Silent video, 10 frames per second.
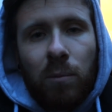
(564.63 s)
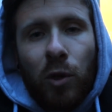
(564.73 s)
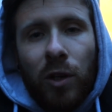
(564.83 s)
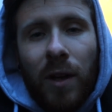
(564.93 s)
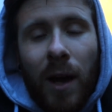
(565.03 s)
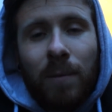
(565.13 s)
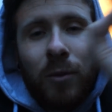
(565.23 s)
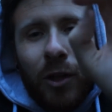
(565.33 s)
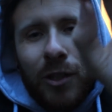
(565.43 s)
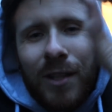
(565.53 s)
but
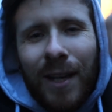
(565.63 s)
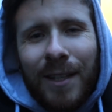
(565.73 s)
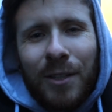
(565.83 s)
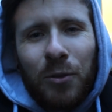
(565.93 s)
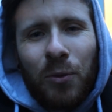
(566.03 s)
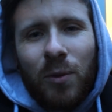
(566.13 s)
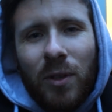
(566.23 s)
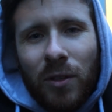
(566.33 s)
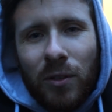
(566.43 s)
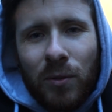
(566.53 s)
I'm not telling you what we're
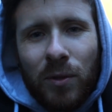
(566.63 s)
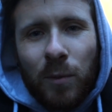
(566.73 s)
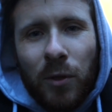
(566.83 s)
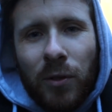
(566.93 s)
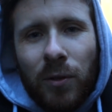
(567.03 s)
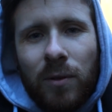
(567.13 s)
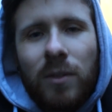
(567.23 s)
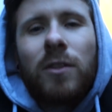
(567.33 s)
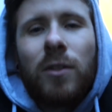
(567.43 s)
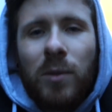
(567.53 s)
going to do tomorrow,
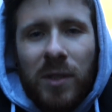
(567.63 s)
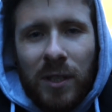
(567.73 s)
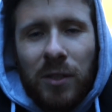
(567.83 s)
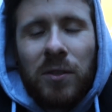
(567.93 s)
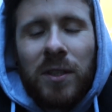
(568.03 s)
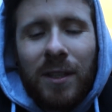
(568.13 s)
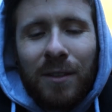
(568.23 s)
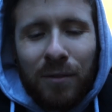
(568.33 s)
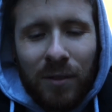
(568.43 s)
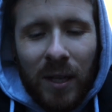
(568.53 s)
you'll see it
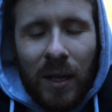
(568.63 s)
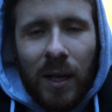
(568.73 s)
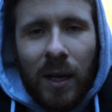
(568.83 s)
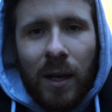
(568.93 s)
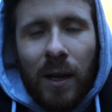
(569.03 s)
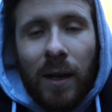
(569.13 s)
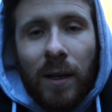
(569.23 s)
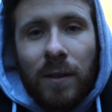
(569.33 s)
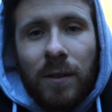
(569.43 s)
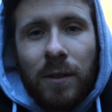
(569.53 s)
yourself
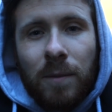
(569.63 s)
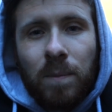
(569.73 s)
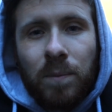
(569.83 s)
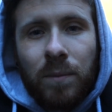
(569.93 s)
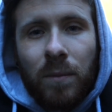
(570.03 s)
and um,